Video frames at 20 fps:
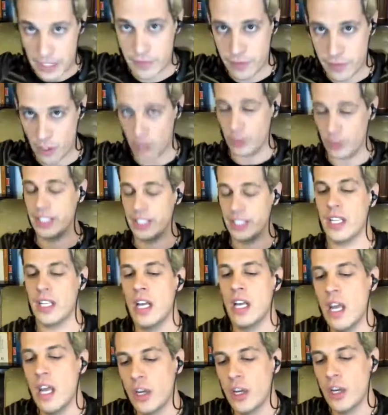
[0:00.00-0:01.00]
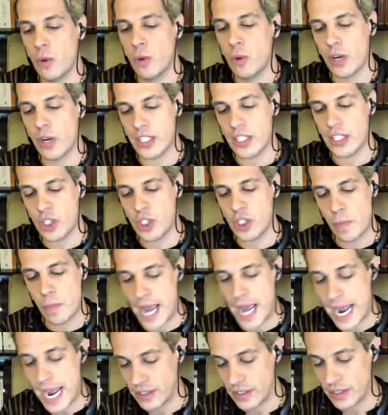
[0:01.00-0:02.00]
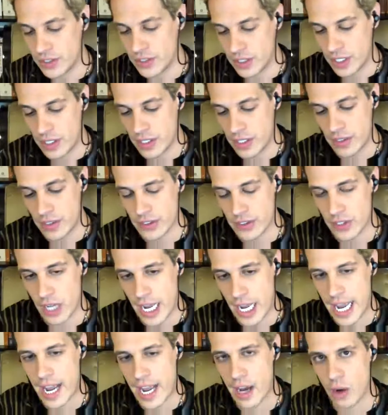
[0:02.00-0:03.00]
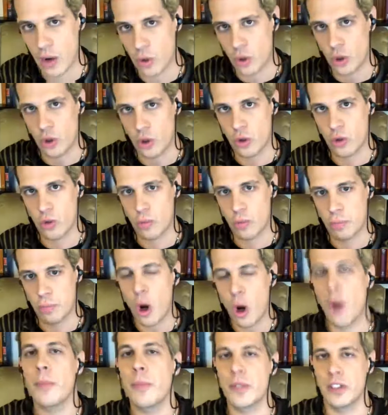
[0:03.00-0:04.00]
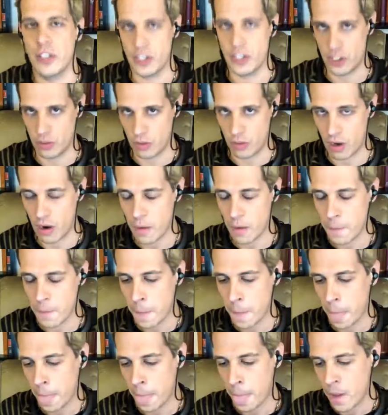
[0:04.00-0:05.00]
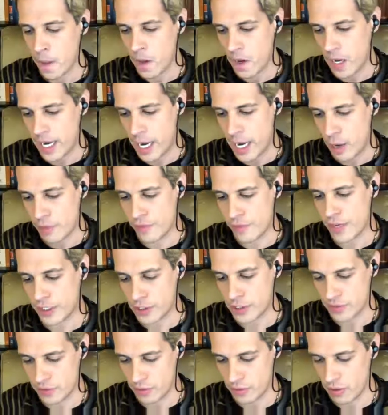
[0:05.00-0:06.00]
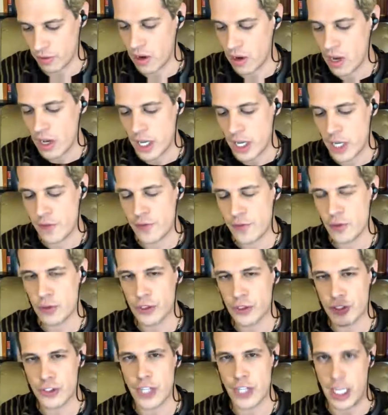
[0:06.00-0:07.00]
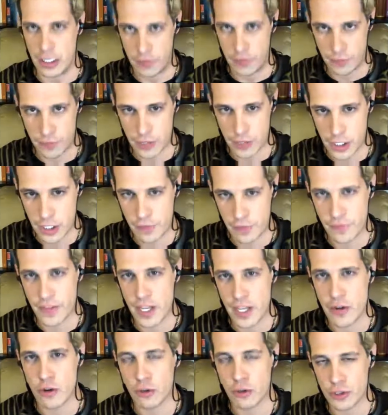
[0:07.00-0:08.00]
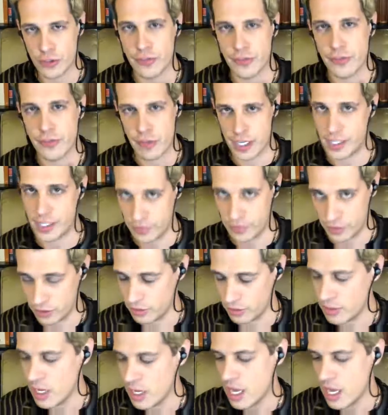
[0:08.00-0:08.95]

followings. What gets you banned is how popular you are and how effective you are. If you're safe, if they're not afraid of you,